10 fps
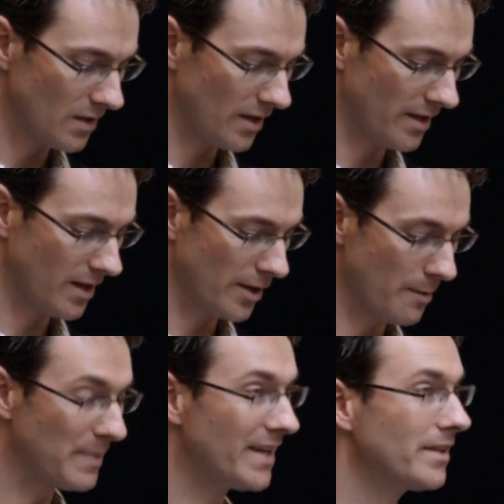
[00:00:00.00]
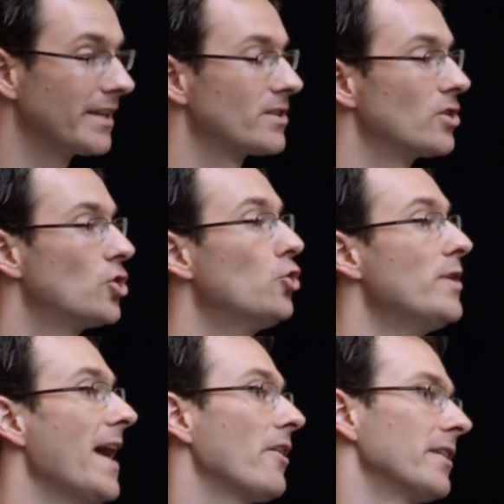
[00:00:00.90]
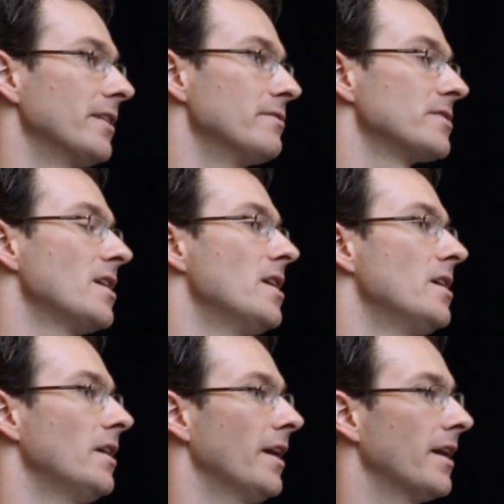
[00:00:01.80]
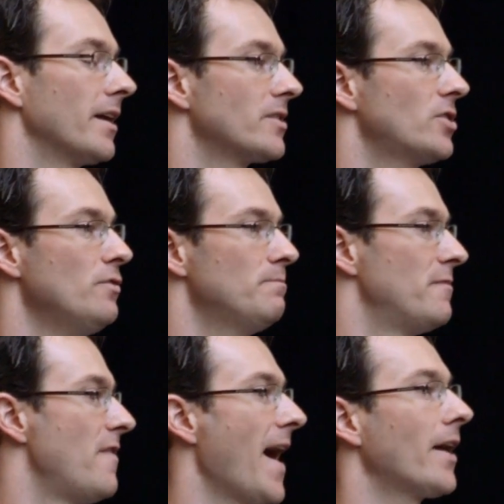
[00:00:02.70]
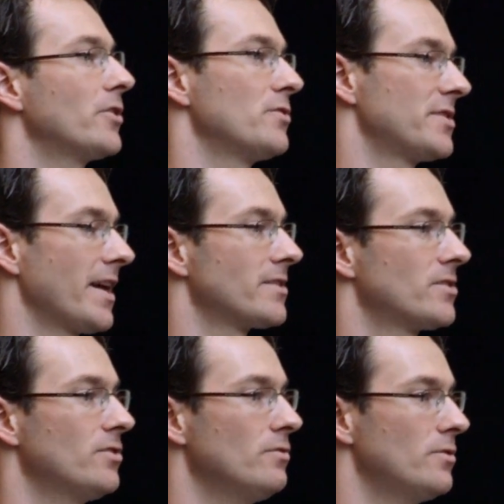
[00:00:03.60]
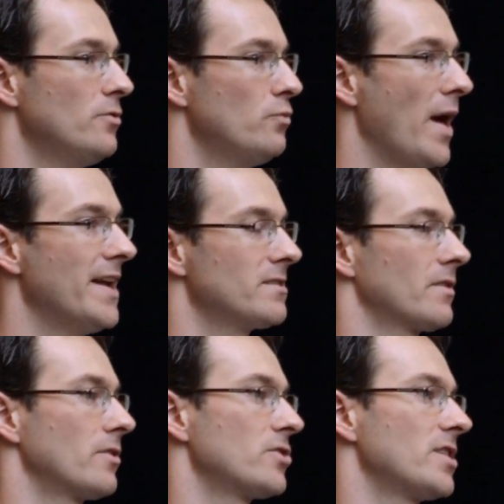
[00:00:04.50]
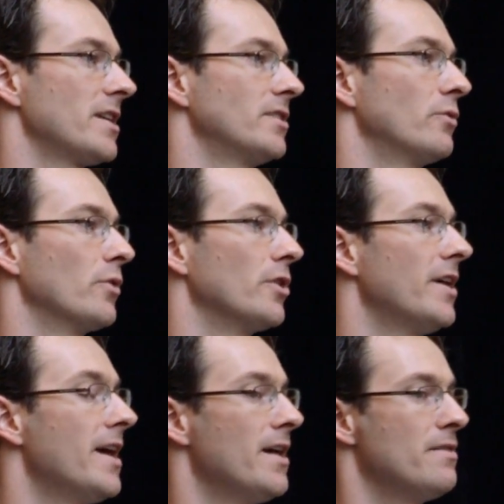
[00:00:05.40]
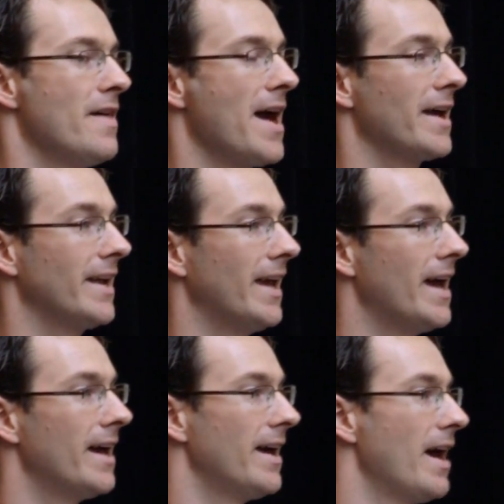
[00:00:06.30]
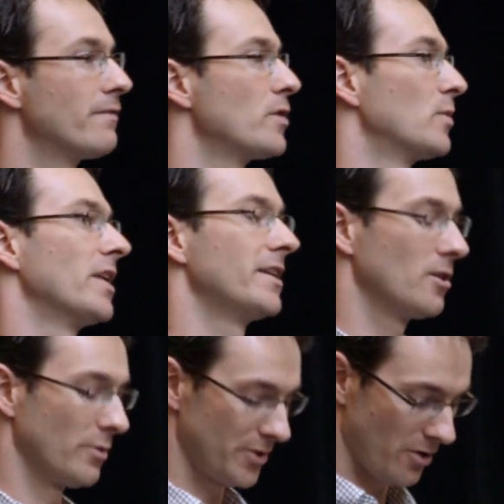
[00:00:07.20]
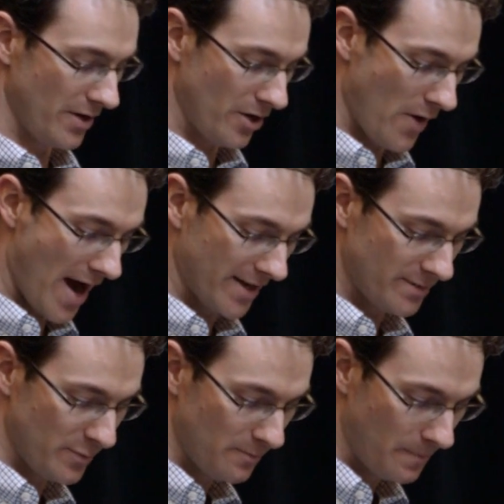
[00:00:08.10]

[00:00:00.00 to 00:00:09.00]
on appealing to two narratives, two value sets, two ways of understanding the world that every millennial was going to grasp.